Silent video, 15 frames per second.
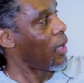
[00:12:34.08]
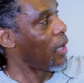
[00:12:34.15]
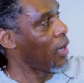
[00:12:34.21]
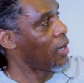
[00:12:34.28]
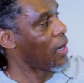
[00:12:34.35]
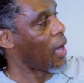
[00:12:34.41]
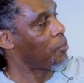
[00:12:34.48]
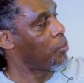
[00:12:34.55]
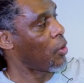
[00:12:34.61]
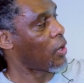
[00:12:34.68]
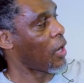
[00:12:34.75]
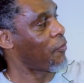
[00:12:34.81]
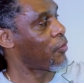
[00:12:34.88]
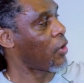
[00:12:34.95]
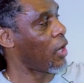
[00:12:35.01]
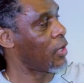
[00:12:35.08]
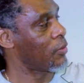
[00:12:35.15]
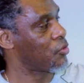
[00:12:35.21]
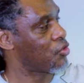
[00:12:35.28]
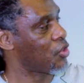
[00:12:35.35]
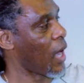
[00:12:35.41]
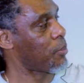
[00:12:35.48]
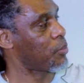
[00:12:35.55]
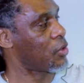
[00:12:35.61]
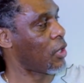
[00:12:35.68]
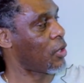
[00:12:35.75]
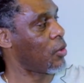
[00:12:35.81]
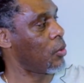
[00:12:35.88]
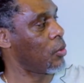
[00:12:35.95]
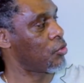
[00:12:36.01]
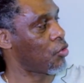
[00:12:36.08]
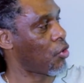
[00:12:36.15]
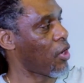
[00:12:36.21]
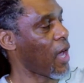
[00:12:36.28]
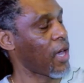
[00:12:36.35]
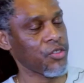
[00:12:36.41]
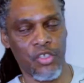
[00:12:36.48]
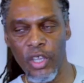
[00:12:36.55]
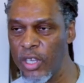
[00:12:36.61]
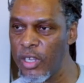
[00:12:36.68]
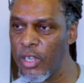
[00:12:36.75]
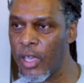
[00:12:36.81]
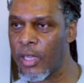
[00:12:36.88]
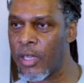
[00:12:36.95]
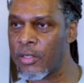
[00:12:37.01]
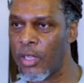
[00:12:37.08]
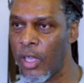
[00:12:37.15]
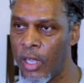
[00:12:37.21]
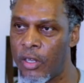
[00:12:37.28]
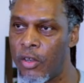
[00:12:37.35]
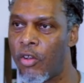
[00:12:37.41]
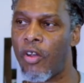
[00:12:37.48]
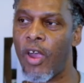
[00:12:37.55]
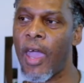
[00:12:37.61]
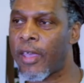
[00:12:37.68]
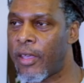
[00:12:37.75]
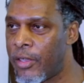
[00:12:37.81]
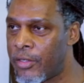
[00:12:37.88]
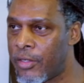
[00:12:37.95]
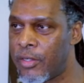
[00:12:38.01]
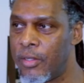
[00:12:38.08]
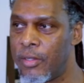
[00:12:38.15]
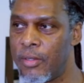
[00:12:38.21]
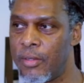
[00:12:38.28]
in that book, I've got a chapter called Crouching Niggers, Hidden Crackers.